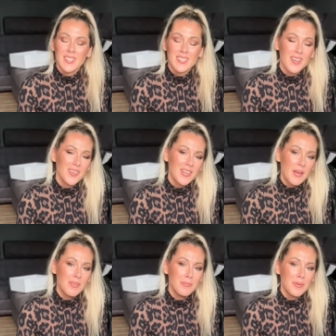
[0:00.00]
so I
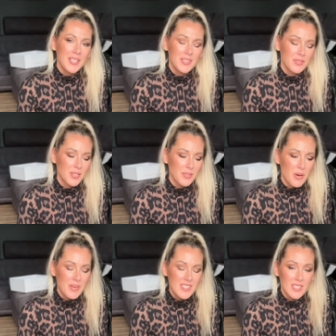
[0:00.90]
will be waiting for your
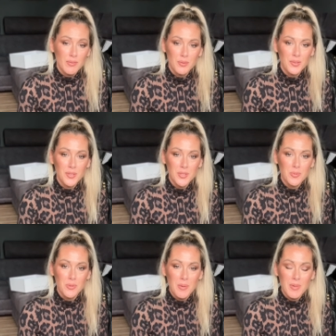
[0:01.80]
comments if you do not
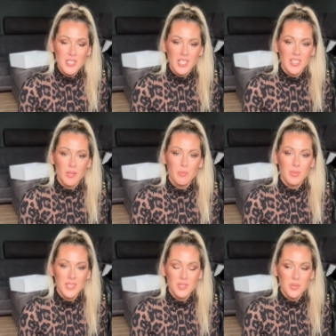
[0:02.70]
subscribe my channel
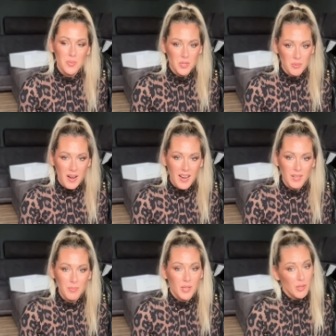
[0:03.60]
please
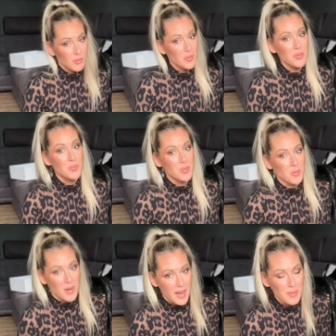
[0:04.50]
subscribe if you
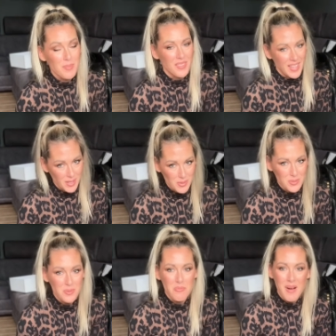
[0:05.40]
subscribe thank you
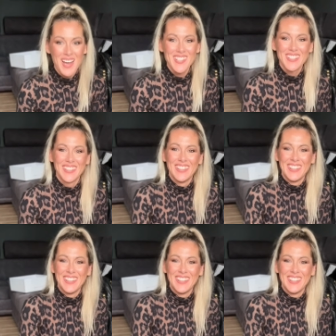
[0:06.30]
so much